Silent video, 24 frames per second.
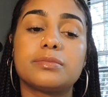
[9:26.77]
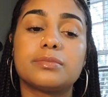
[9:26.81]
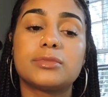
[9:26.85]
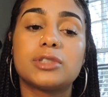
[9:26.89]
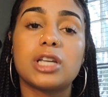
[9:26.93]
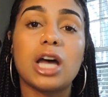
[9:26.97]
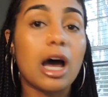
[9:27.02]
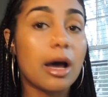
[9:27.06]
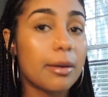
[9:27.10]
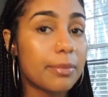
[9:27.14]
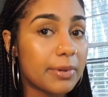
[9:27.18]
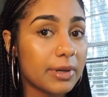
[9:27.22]

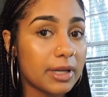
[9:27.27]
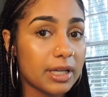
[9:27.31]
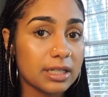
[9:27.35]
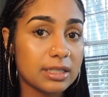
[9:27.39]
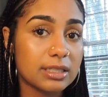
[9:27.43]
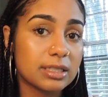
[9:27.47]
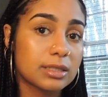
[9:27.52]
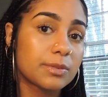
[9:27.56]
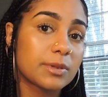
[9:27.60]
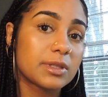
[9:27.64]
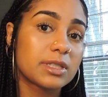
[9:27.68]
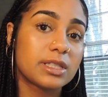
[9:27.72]

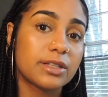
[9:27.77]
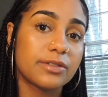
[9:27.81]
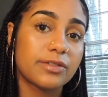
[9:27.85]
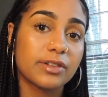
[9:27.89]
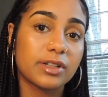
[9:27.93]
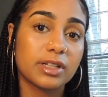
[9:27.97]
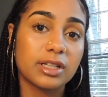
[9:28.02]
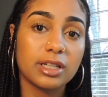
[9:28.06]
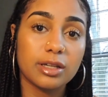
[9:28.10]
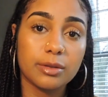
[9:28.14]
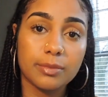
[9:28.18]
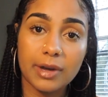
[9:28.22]
topics
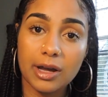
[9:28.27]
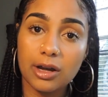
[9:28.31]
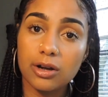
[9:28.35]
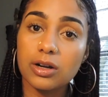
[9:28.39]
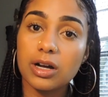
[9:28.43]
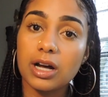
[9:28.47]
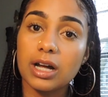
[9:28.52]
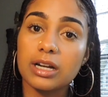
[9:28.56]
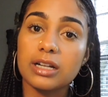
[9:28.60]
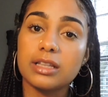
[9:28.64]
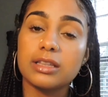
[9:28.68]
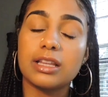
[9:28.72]
specifically about
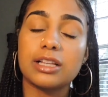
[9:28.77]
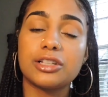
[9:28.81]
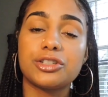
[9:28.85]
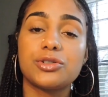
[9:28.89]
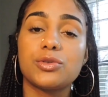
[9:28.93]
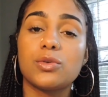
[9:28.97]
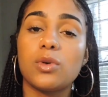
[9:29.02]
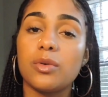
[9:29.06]
Ghana that